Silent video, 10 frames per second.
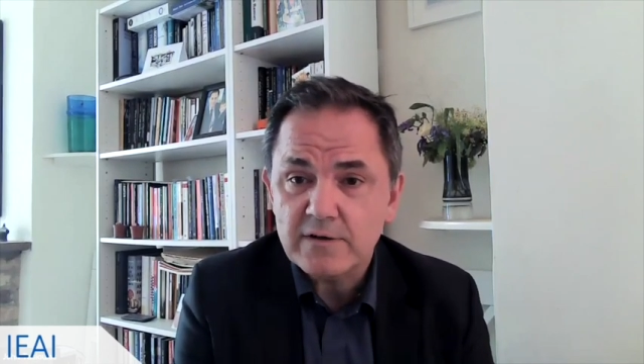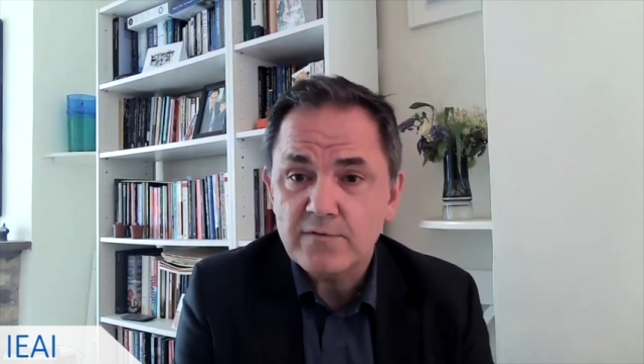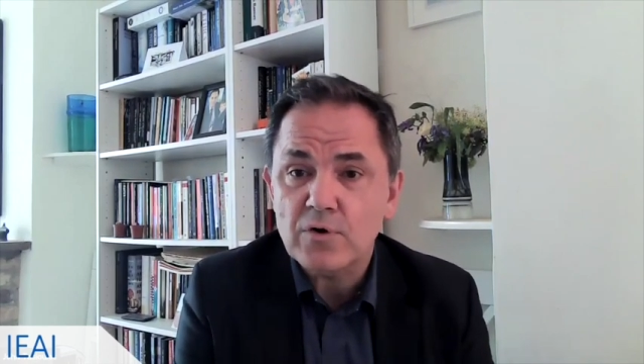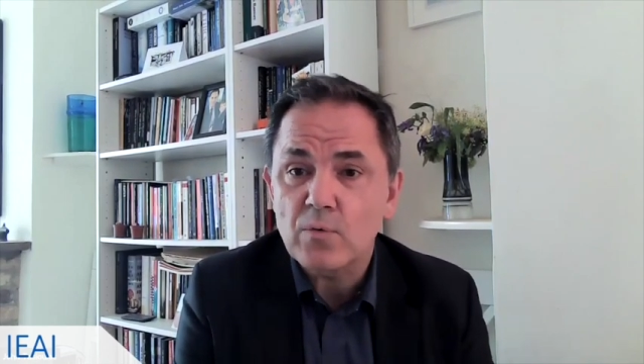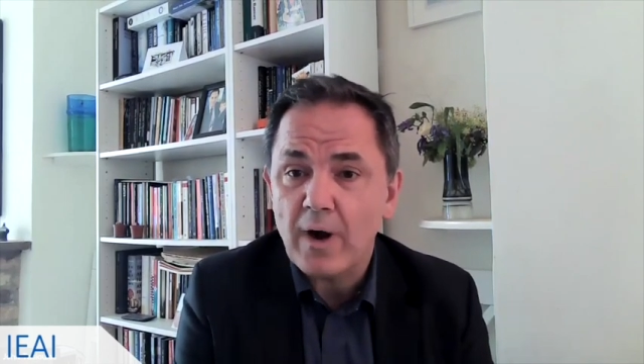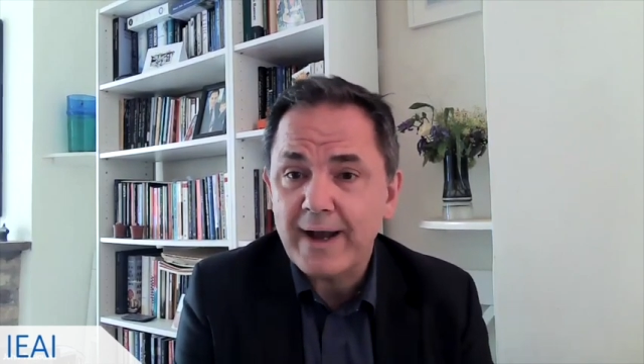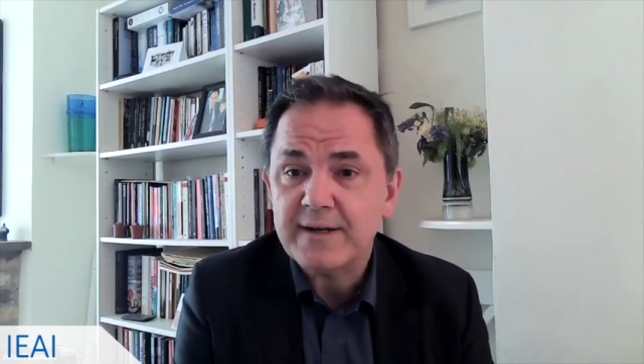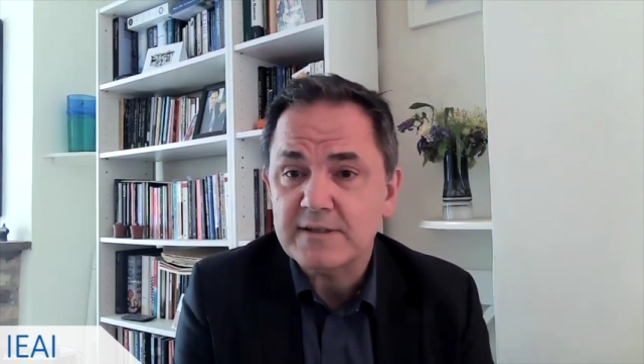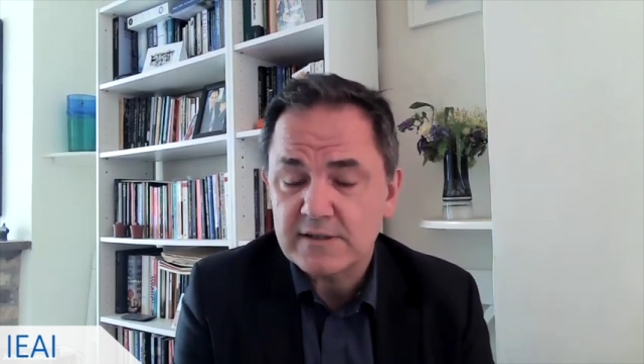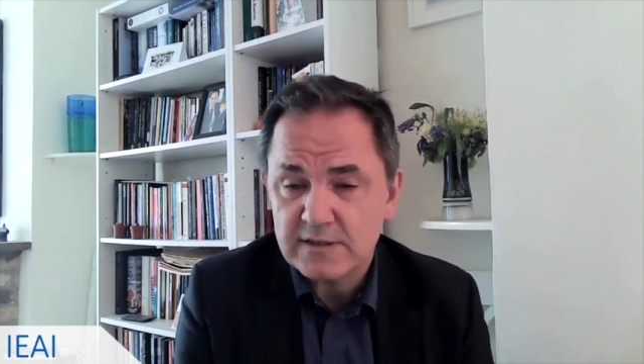for a
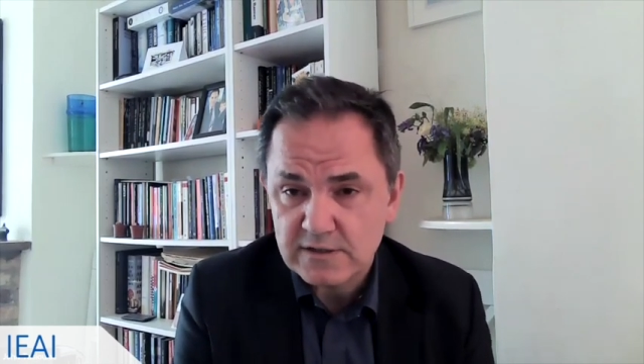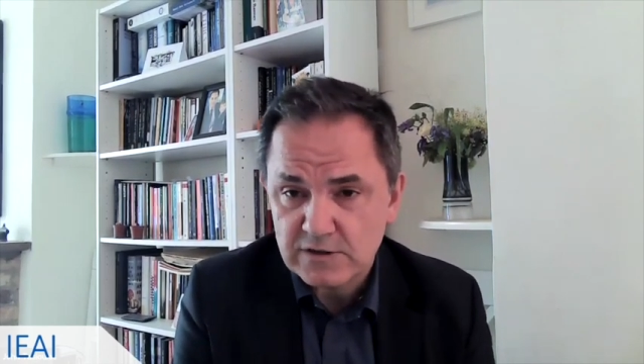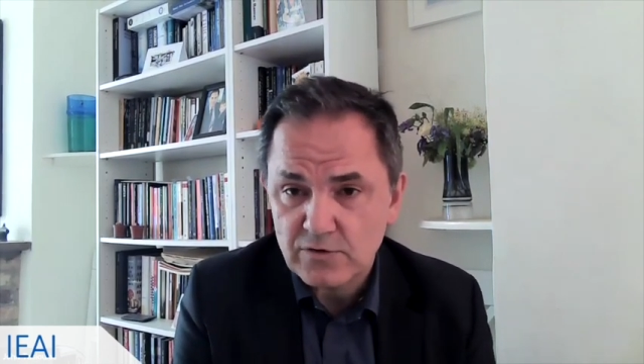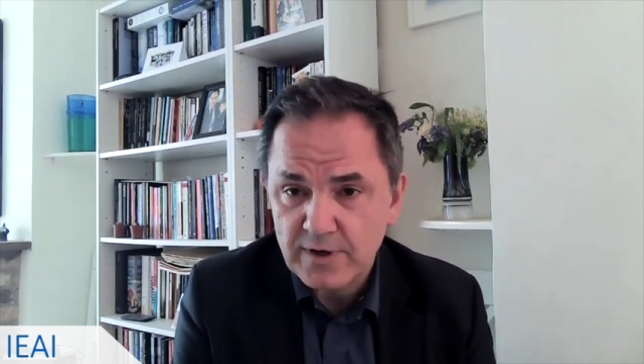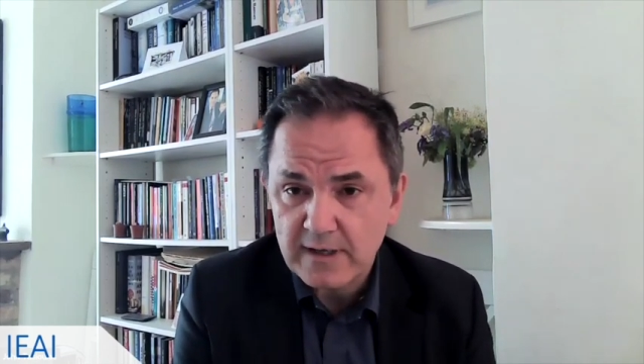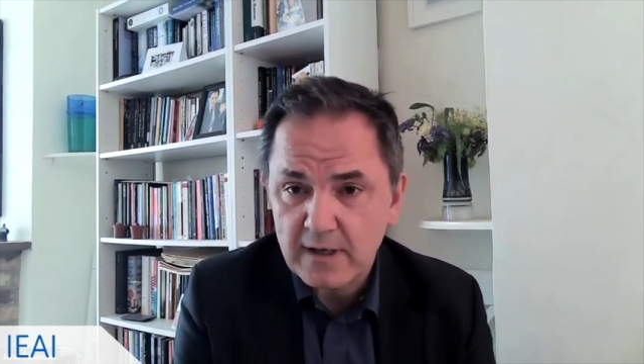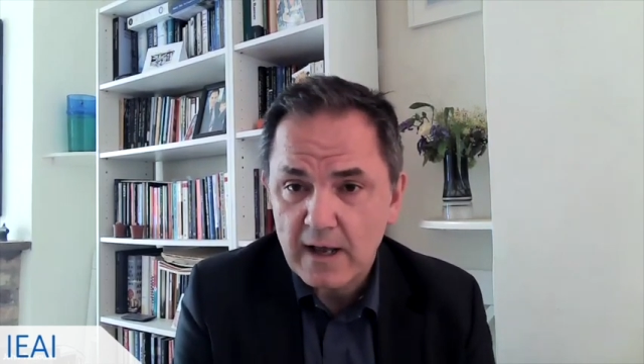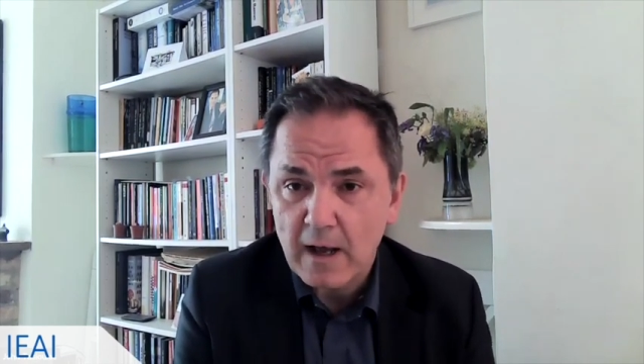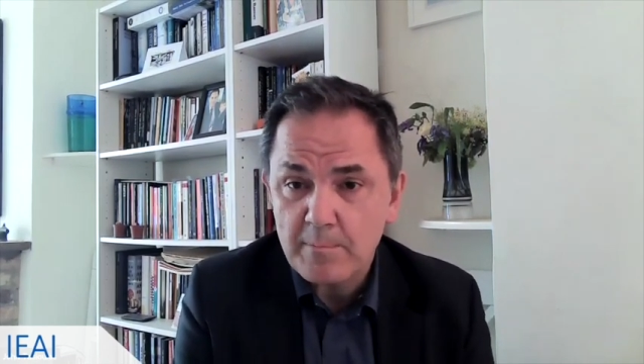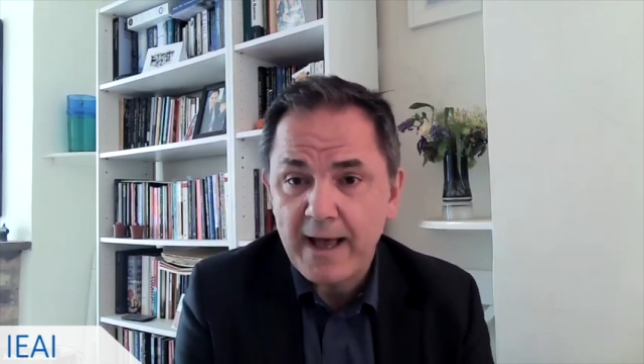wider citizenry
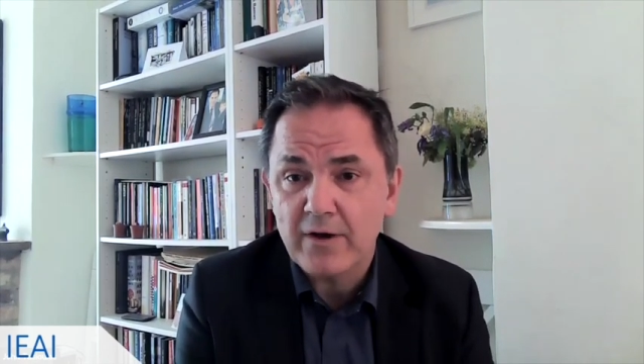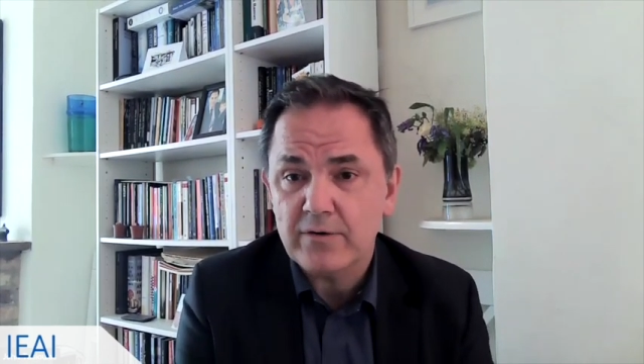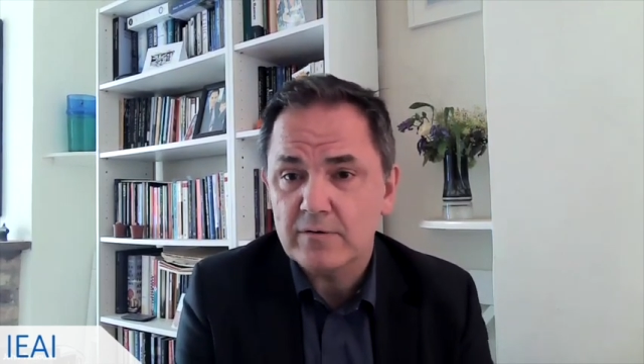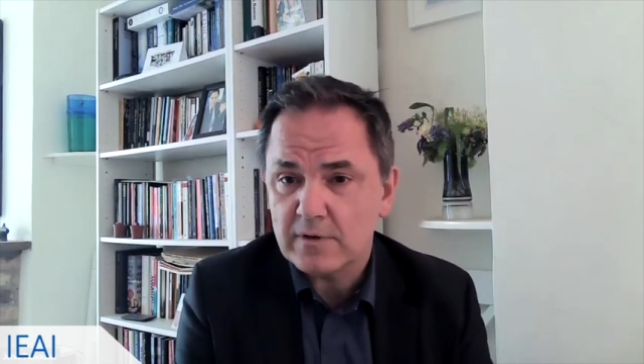about